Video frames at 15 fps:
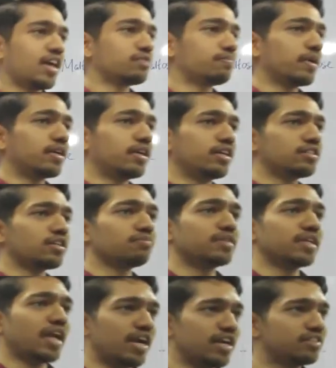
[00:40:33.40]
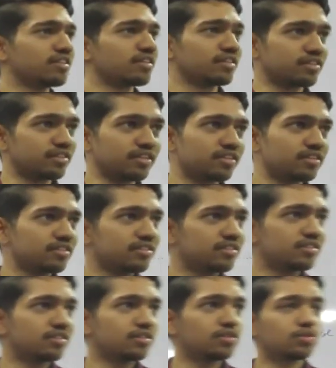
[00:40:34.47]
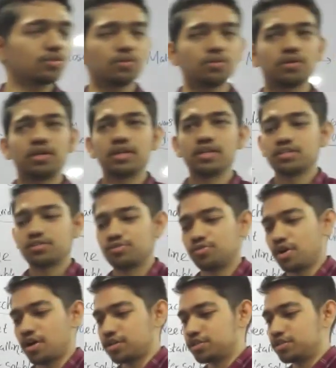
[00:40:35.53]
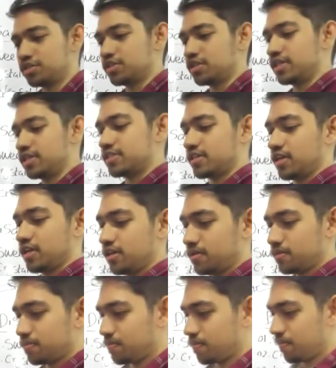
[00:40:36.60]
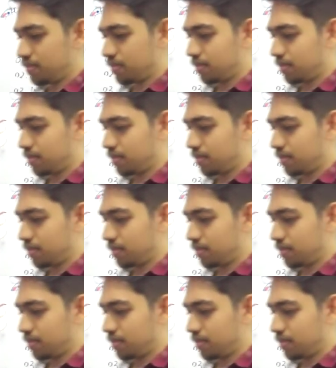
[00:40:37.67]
They are expecting something additional. So in a structured essay,